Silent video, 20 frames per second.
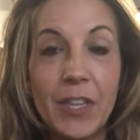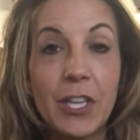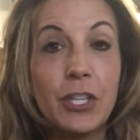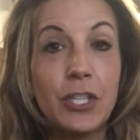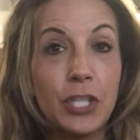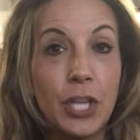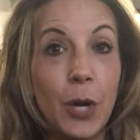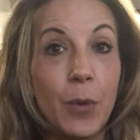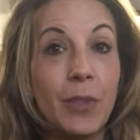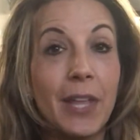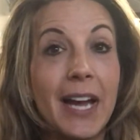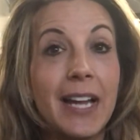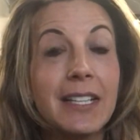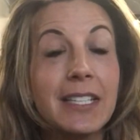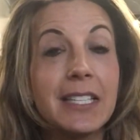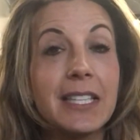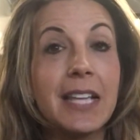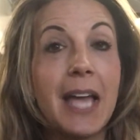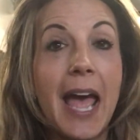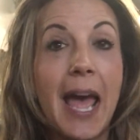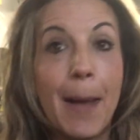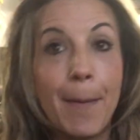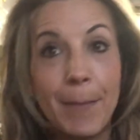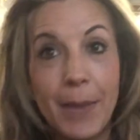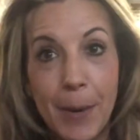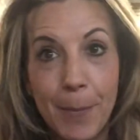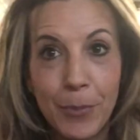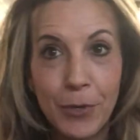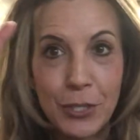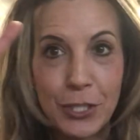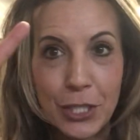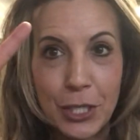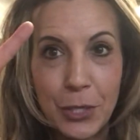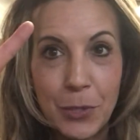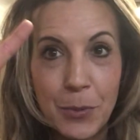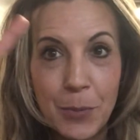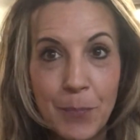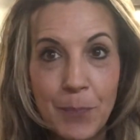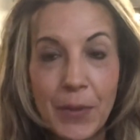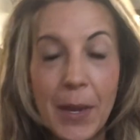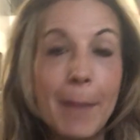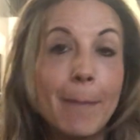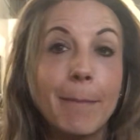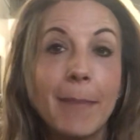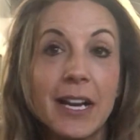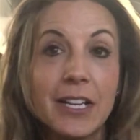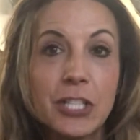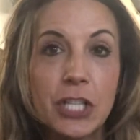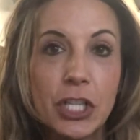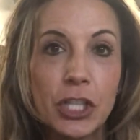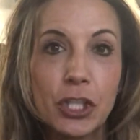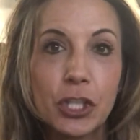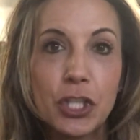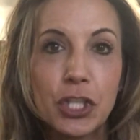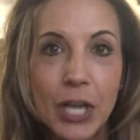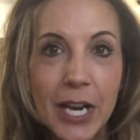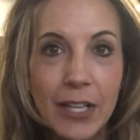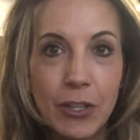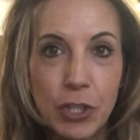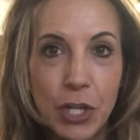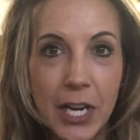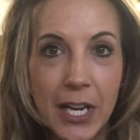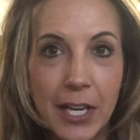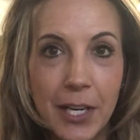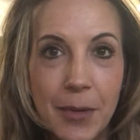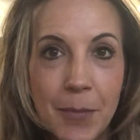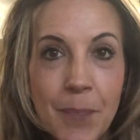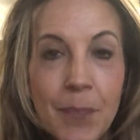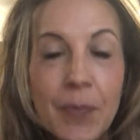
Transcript: So that's M number 2, muscular strength training.